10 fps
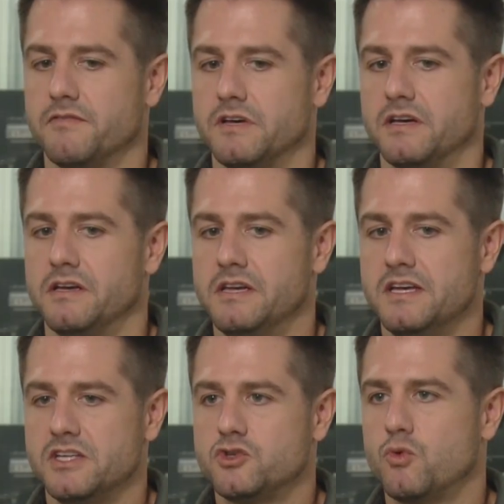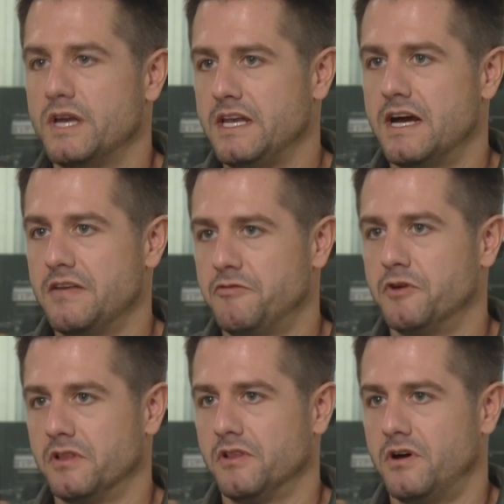of a 29
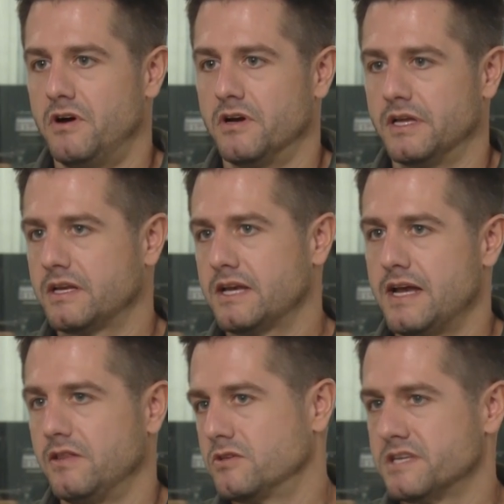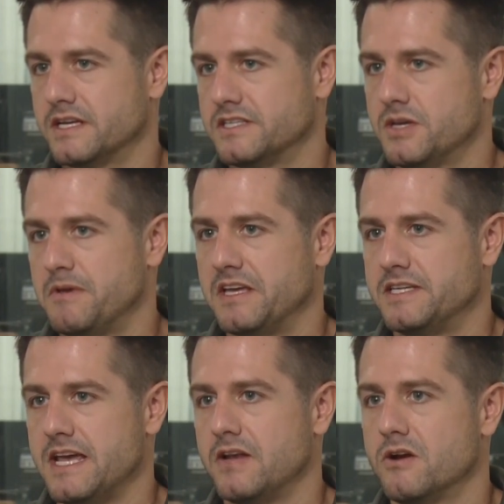foot long, it kind of looks like a shipping
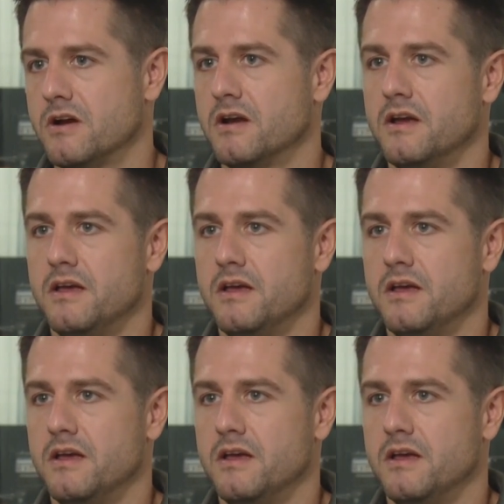container